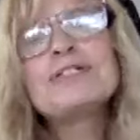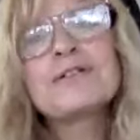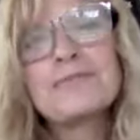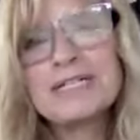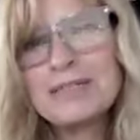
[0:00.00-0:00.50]

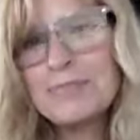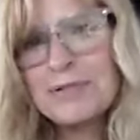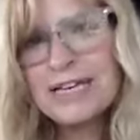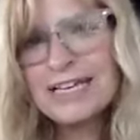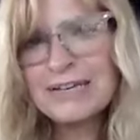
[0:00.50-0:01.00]
there was a
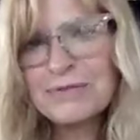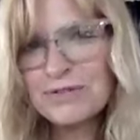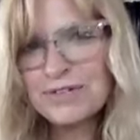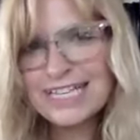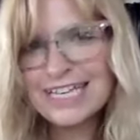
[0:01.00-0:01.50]
point, and it was
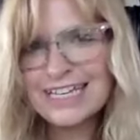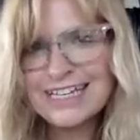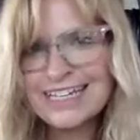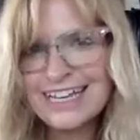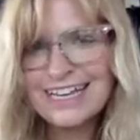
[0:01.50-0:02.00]
really
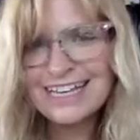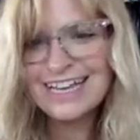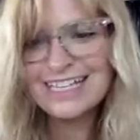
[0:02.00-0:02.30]
good. Yeah